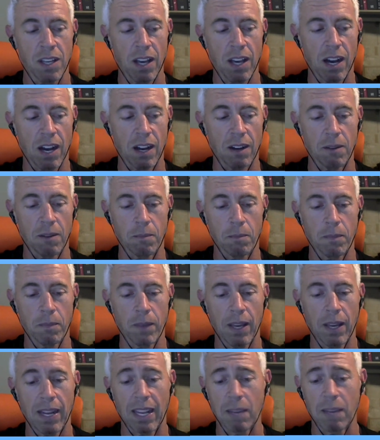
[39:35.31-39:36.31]
And
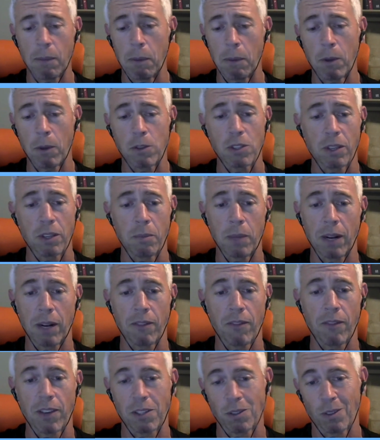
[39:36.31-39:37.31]
it can be mutually
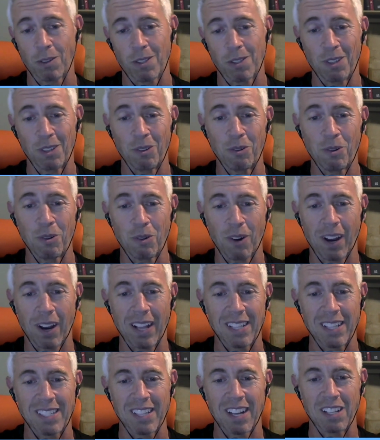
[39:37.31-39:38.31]
beneficial too, right?
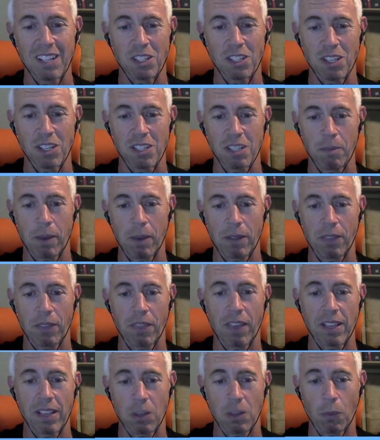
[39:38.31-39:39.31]
It's not just about the
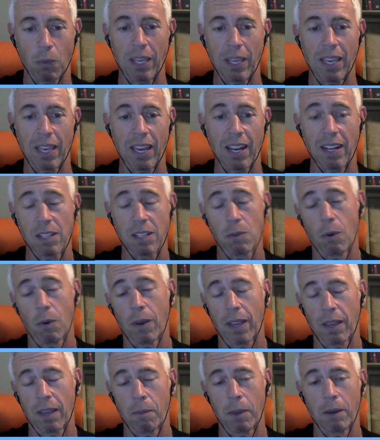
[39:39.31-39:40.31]
things that we get, it's what
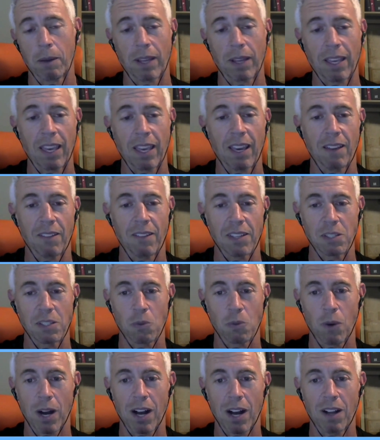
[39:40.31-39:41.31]
we could be able to give as
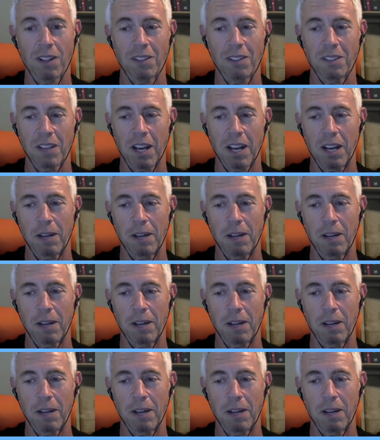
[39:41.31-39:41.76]
well.